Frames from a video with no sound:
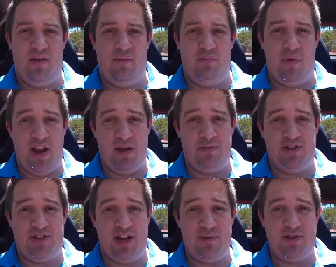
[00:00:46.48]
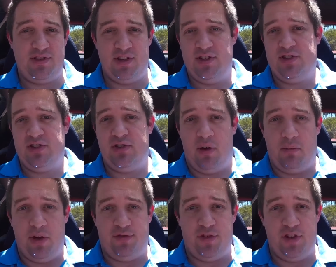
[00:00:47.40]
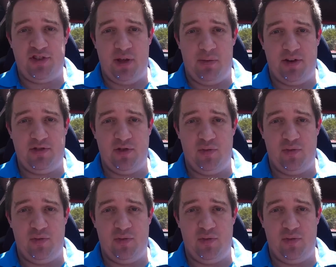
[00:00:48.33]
My name is James and this is not my first MR2